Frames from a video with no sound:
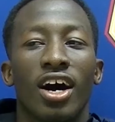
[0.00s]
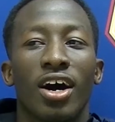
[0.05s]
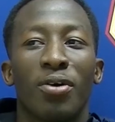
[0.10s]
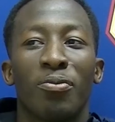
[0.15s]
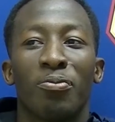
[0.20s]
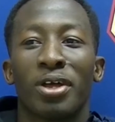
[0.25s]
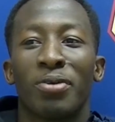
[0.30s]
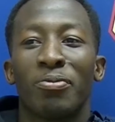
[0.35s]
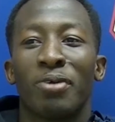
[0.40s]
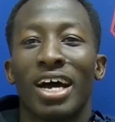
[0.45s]

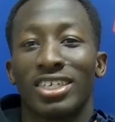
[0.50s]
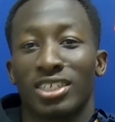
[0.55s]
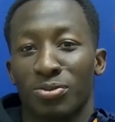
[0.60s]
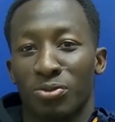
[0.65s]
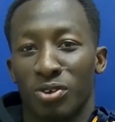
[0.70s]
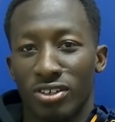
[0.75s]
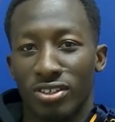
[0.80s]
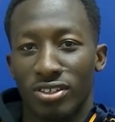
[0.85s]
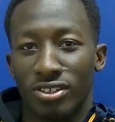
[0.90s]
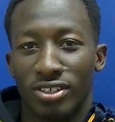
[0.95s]
Played
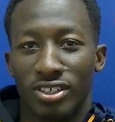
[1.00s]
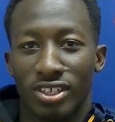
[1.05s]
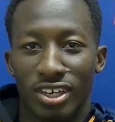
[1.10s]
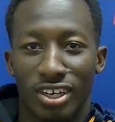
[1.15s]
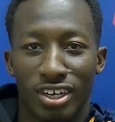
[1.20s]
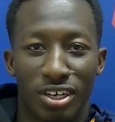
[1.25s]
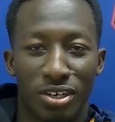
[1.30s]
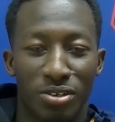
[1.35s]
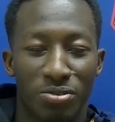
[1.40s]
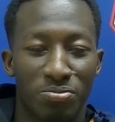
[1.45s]
basketball.
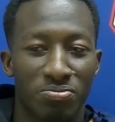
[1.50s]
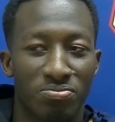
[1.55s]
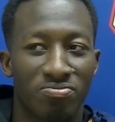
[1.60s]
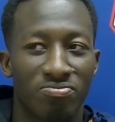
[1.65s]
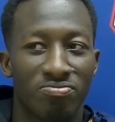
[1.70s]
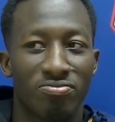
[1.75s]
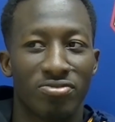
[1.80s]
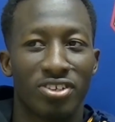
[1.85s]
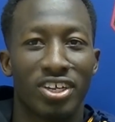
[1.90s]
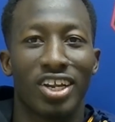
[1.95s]

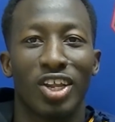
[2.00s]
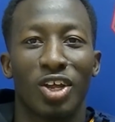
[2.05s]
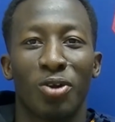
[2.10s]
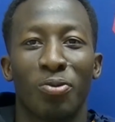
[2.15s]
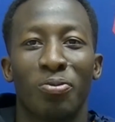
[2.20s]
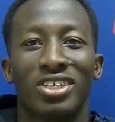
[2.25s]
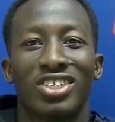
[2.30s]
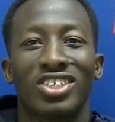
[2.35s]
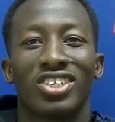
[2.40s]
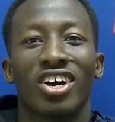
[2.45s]
Did a little bit
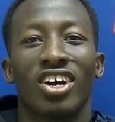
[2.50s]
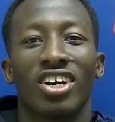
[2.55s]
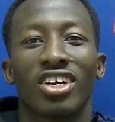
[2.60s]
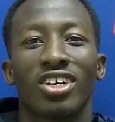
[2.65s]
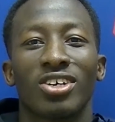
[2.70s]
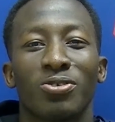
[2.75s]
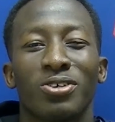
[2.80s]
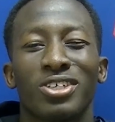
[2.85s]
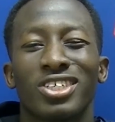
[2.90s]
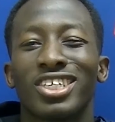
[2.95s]
of soccer.
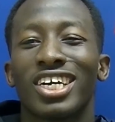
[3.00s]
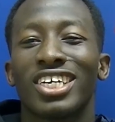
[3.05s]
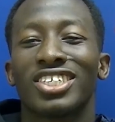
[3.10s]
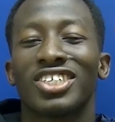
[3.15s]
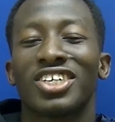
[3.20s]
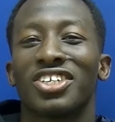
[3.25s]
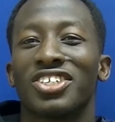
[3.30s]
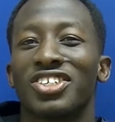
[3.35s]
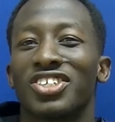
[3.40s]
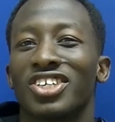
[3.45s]
Wasn't as
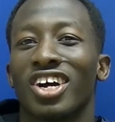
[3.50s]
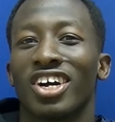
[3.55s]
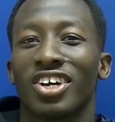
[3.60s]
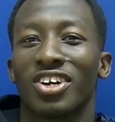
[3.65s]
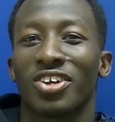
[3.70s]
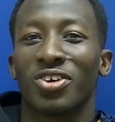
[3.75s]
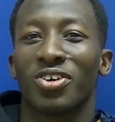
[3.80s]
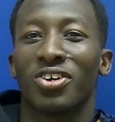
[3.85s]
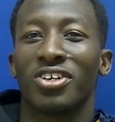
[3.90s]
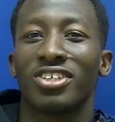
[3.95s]
good in soccer
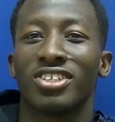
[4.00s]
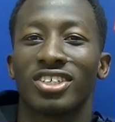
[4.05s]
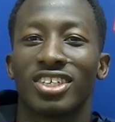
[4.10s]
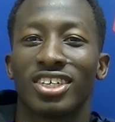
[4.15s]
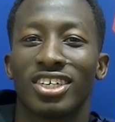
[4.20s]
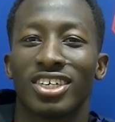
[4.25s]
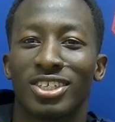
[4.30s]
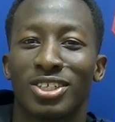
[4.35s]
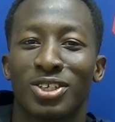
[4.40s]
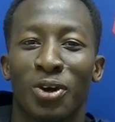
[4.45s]
though. I used
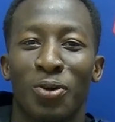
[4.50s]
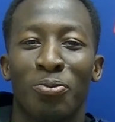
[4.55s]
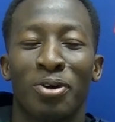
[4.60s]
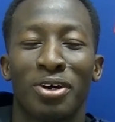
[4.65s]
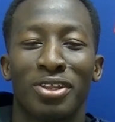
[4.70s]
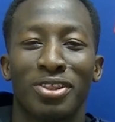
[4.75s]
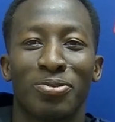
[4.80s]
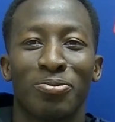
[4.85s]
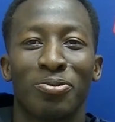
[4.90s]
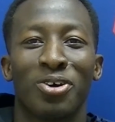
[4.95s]
to toe punt
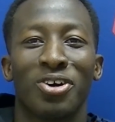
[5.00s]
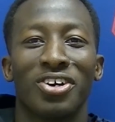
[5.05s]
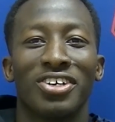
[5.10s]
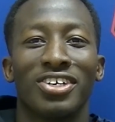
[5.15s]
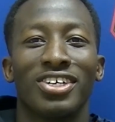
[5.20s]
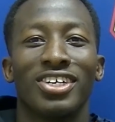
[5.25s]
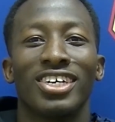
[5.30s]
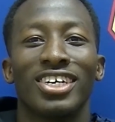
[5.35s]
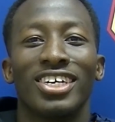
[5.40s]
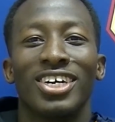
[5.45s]
the ball
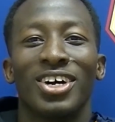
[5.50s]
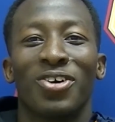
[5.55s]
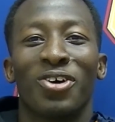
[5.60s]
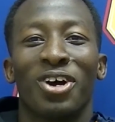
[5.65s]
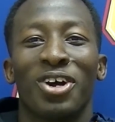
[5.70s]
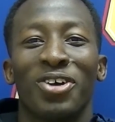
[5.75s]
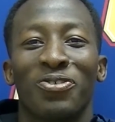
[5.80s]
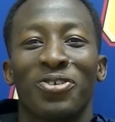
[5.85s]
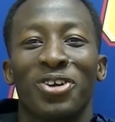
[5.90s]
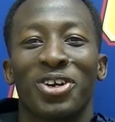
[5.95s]

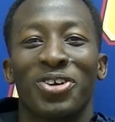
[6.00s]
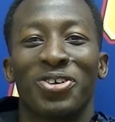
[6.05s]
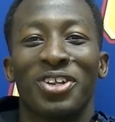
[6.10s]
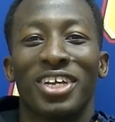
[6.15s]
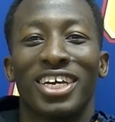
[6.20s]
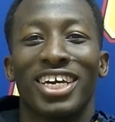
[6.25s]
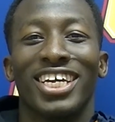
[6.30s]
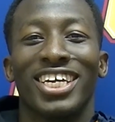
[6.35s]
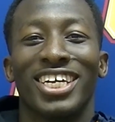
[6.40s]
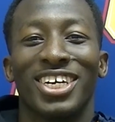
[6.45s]
quite frequently.
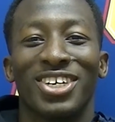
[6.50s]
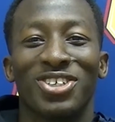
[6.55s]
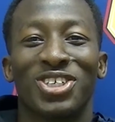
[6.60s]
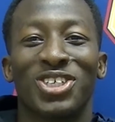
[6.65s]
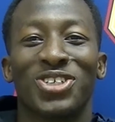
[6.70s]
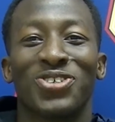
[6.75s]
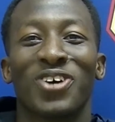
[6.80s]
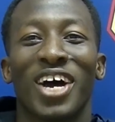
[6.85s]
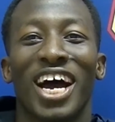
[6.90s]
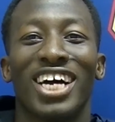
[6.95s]
I was just
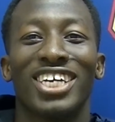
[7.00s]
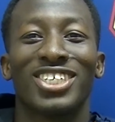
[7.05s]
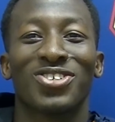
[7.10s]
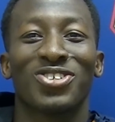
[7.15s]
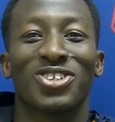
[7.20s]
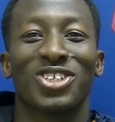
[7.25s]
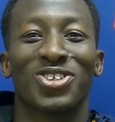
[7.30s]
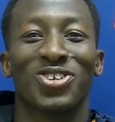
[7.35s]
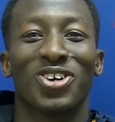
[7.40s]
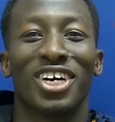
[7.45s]
fast, which
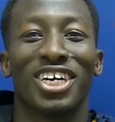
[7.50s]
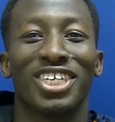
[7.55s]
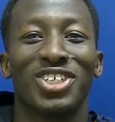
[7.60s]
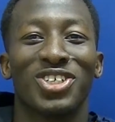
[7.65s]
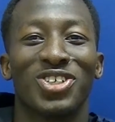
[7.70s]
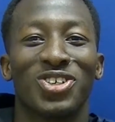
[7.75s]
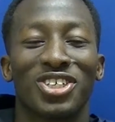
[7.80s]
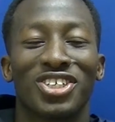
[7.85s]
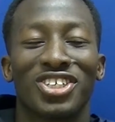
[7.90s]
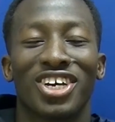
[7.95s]
is why I
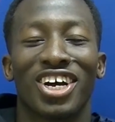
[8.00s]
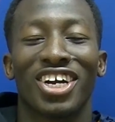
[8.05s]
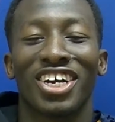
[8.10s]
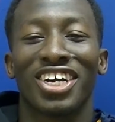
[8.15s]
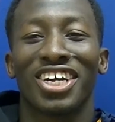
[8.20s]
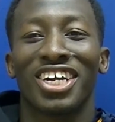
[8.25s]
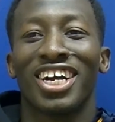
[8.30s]
enjoyed soccer.